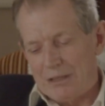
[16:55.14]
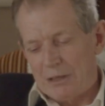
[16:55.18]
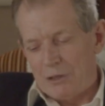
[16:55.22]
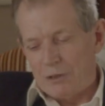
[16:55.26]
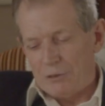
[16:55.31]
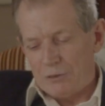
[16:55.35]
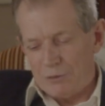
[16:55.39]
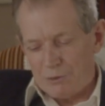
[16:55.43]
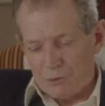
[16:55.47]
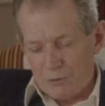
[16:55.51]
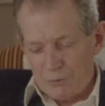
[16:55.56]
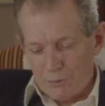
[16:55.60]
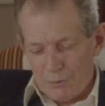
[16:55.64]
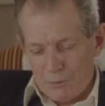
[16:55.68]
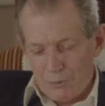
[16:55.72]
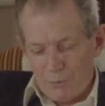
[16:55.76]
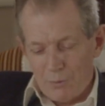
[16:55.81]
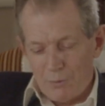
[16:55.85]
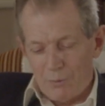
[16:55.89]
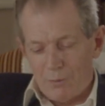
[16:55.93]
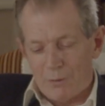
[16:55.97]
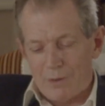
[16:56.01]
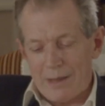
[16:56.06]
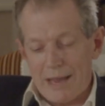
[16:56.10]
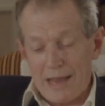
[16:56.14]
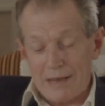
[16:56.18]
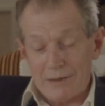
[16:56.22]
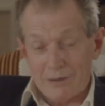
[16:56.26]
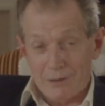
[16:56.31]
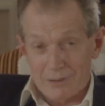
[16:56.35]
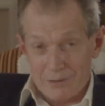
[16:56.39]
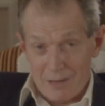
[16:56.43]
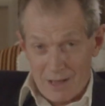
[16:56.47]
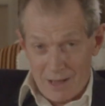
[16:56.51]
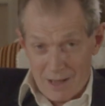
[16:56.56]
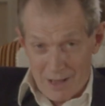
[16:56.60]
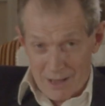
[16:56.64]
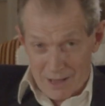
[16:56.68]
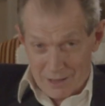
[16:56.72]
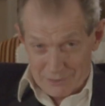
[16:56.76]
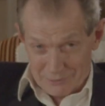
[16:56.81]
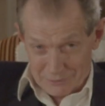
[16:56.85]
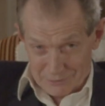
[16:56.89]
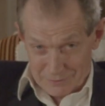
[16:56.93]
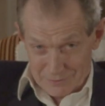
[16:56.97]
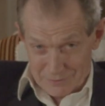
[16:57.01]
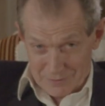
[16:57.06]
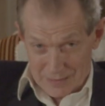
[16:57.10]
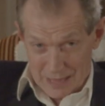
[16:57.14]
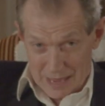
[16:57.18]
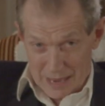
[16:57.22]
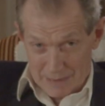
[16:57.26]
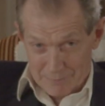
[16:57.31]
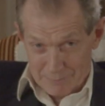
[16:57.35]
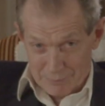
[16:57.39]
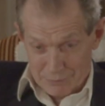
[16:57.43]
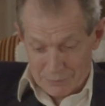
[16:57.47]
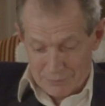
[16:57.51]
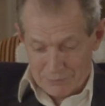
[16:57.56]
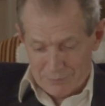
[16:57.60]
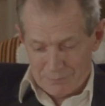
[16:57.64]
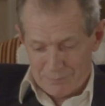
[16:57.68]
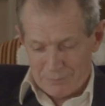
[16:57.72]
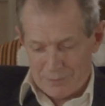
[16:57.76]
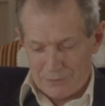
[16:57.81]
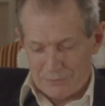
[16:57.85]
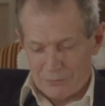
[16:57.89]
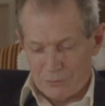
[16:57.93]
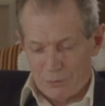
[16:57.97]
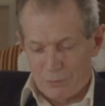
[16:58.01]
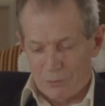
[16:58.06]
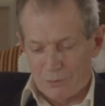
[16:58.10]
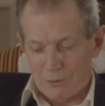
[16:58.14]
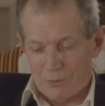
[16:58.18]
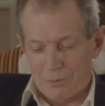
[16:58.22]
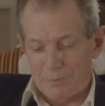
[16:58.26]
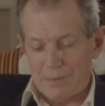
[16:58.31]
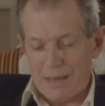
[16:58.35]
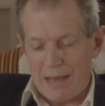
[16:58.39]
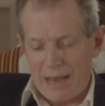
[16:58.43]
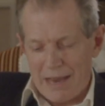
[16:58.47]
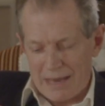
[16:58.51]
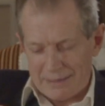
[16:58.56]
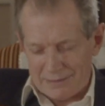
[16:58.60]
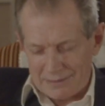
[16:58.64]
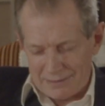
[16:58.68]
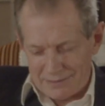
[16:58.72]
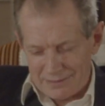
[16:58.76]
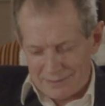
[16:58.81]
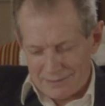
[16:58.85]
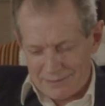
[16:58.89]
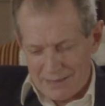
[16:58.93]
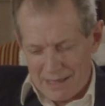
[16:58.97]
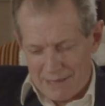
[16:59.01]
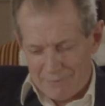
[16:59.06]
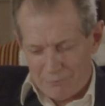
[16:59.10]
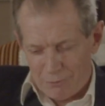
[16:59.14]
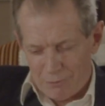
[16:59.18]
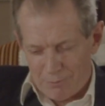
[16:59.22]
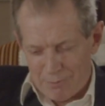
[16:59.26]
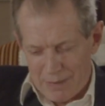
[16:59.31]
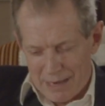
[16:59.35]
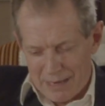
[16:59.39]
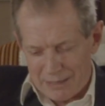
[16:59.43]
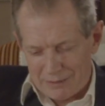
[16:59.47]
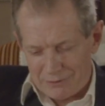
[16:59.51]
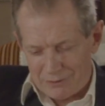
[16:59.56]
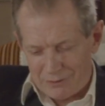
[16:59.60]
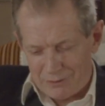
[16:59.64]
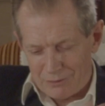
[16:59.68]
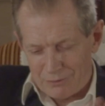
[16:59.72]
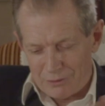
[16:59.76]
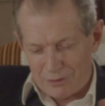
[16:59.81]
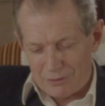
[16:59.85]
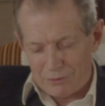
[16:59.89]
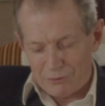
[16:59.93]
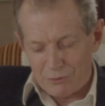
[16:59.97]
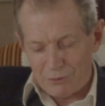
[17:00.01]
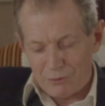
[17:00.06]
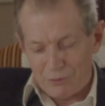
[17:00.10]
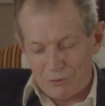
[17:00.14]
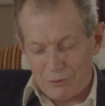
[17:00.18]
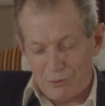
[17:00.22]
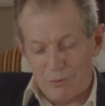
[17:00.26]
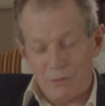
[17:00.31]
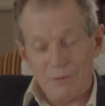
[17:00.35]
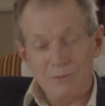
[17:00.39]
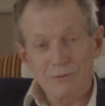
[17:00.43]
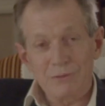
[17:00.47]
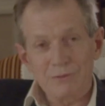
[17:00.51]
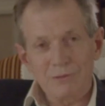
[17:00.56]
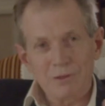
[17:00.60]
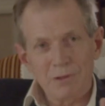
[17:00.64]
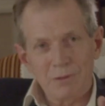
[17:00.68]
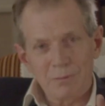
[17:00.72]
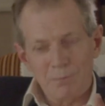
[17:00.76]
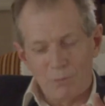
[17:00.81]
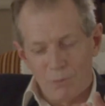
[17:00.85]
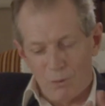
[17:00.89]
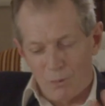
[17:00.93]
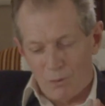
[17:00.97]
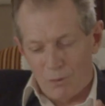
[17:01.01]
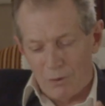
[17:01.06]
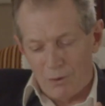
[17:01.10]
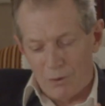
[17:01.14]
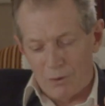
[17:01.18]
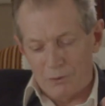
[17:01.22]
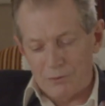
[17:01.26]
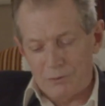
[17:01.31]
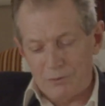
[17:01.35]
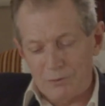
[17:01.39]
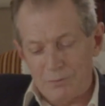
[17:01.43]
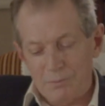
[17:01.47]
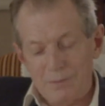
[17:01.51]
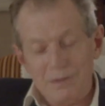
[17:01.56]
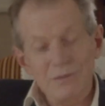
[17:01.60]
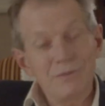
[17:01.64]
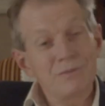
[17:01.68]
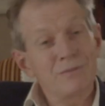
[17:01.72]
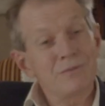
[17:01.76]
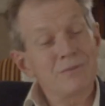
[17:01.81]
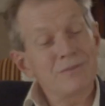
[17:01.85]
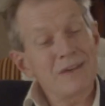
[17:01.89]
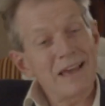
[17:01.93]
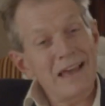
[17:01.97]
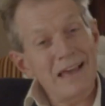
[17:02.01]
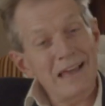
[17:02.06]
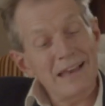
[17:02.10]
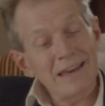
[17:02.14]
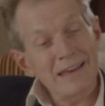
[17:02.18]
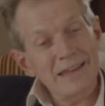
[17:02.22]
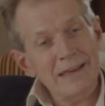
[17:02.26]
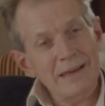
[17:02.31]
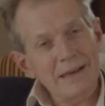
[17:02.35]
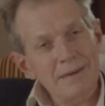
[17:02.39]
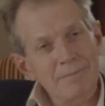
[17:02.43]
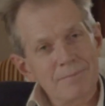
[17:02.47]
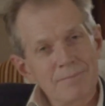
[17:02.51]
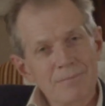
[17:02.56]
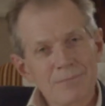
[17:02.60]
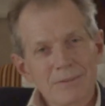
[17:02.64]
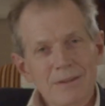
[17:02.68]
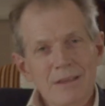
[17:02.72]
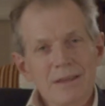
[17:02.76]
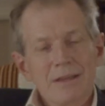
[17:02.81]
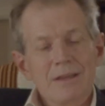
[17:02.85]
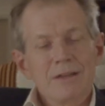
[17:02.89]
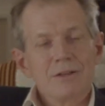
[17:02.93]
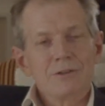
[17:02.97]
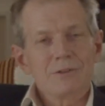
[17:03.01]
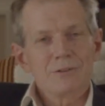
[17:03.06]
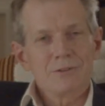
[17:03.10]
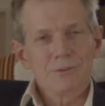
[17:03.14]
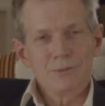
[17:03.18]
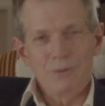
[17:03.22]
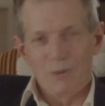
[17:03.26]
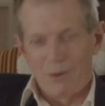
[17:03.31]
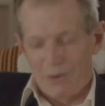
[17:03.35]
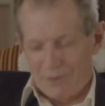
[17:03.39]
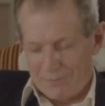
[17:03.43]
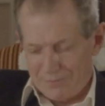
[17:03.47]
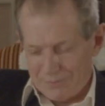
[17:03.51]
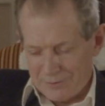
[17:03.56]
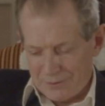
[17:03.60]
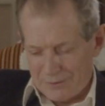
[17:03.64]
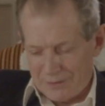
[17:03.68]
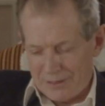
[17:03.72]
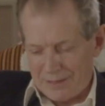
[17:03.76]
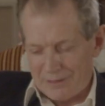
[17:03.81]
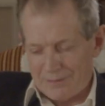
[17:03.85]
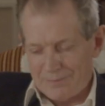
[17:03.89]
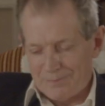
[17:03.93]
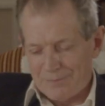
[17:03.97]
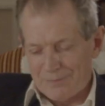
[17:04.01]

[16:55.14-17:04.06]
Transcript: You cannot ask for that proof, Miss Holcombe, and it is therefore my duty to you, and still more to Miss Fairley, to offer it.